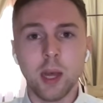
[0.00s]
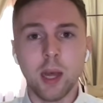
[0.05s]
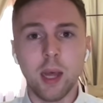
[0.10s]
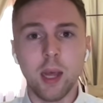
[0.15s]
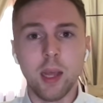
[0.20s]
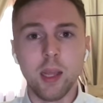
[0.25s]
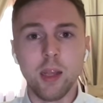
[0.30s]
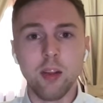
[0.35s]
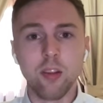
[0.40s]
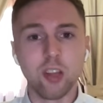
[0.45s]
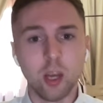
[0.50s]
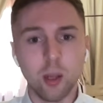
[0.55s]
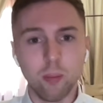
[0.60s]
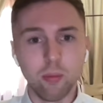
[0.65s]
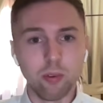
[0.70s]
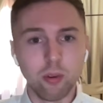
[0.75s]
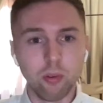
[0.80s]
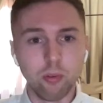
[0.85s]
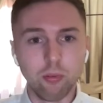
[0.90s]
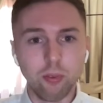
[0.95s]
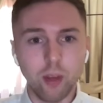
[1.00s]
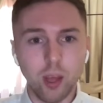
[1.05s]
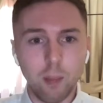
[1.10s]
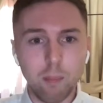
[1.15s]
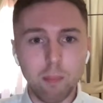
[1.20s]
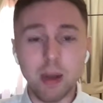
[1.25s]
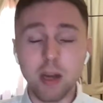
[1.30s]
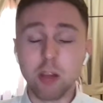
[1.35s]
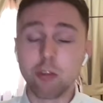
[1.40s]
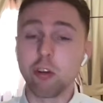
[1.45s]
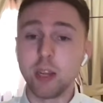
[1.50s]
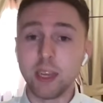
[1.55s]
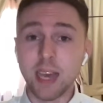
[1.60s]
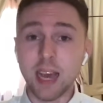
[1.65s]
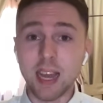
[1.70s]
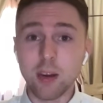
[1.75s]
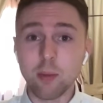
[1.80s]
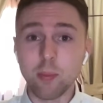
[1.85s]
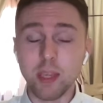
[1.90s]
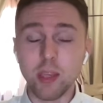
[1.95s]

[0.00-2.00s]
In terms of Military Academy,